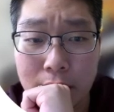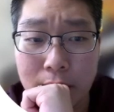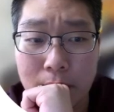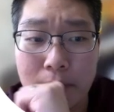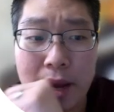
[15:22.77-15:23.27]

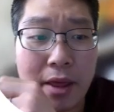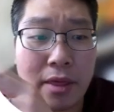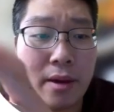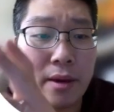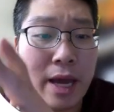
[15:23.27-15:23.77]
math
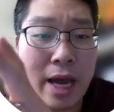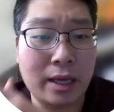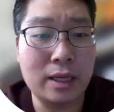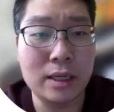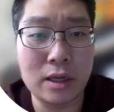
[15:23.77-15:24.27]

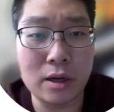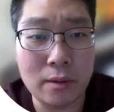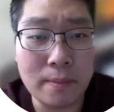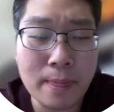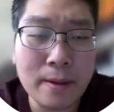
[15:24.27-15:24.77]
hack in here.
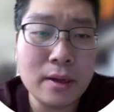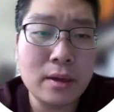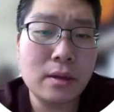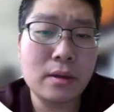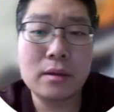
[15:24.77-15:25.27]

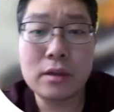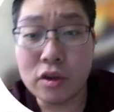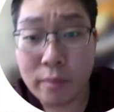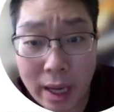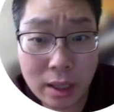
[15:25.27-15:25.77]
You
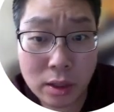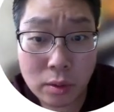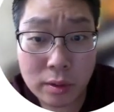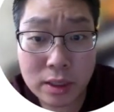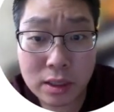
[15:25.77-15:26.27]
may
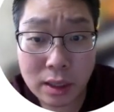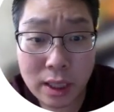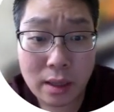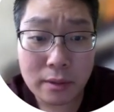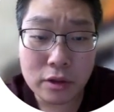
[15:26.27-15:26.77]
know this a
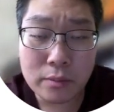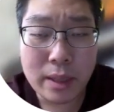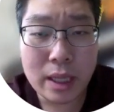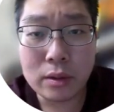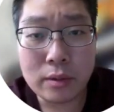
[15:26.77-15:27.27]
lot, you
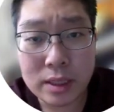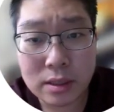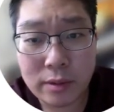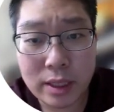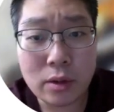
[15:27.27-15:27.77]
may know this
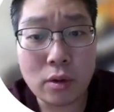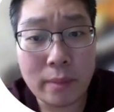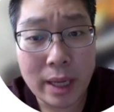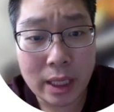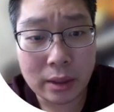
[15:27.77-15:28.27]
already or
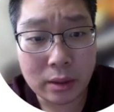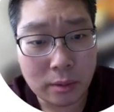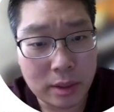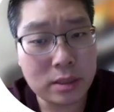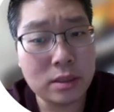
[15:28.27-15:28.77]
may not know
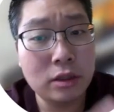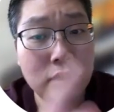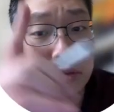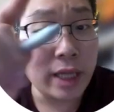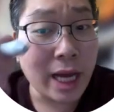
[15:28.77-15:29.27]
this.
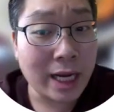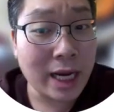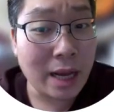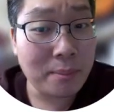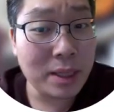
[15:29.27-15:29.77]
Do not
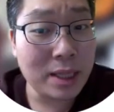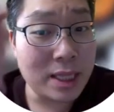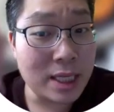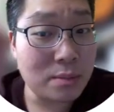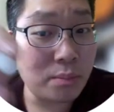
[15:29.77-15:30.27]
copy
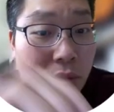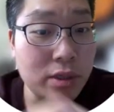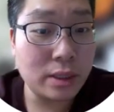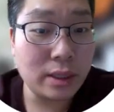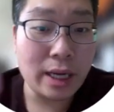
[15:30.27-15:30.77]
this
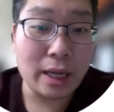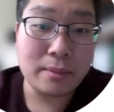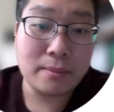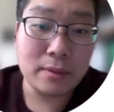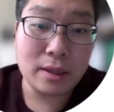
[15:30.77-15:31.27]
portion
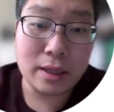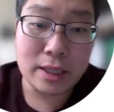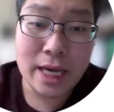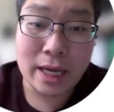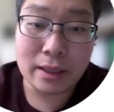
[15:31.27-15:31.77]

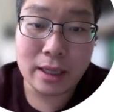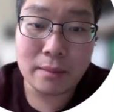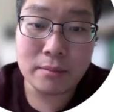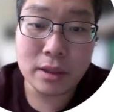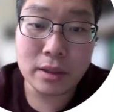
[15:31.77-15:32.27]
yet.
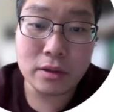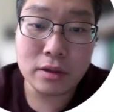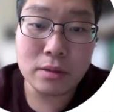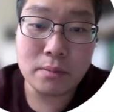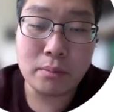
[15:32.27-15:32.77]
I'm gonna
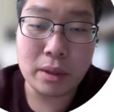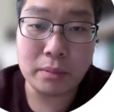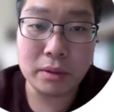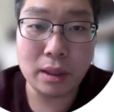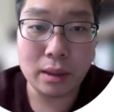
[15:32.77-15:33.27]
use
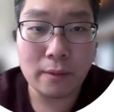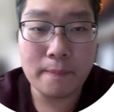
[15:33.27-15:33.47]
purple color.